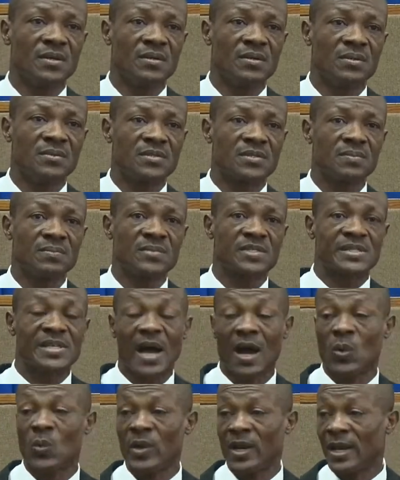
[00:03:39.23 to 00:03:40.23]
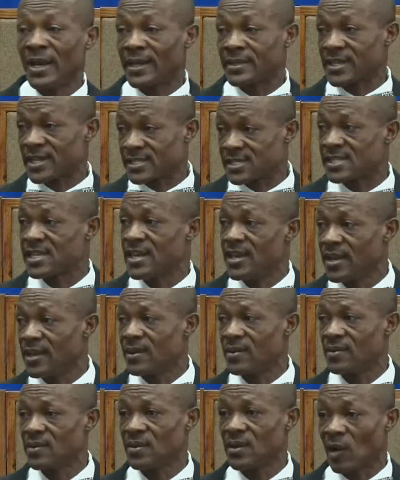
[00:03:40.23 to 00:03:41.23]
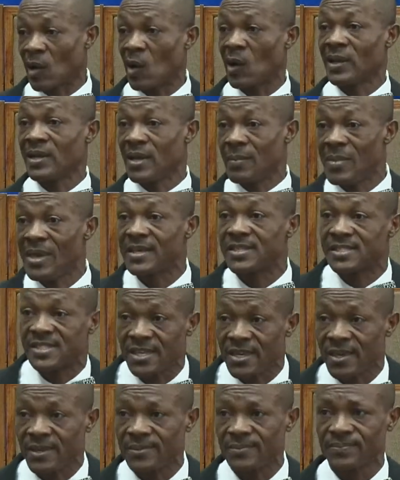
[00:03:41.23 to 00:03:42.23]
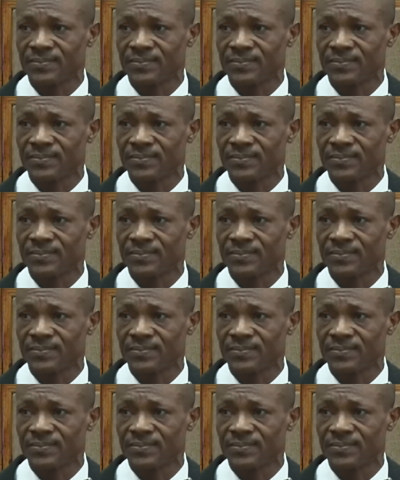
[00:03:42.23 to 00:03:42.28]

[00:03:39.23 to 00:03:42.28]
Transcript: Start with the letter C. They call it the big C.